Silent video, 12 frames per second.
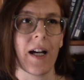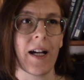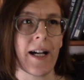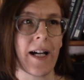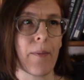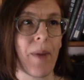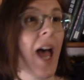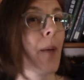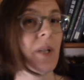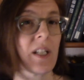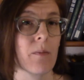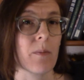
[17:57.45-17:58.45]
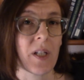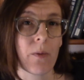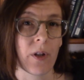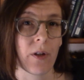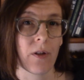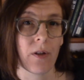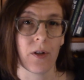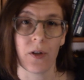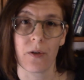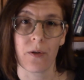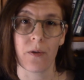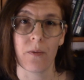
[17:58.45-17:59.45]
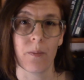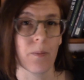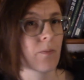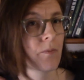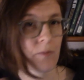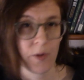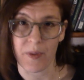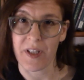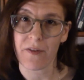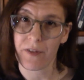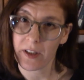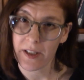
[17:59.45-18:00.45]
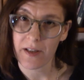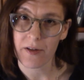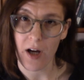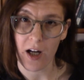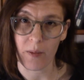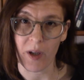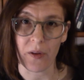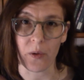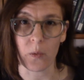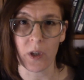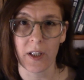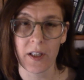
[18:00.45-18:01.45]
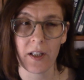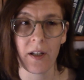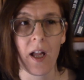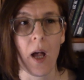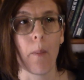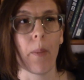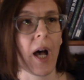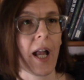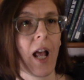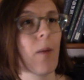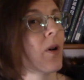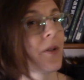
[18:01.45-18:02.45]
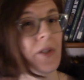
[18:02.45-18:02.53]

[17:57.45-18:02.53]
I'm happy to meet with you specifically to talk about the work, but I'm also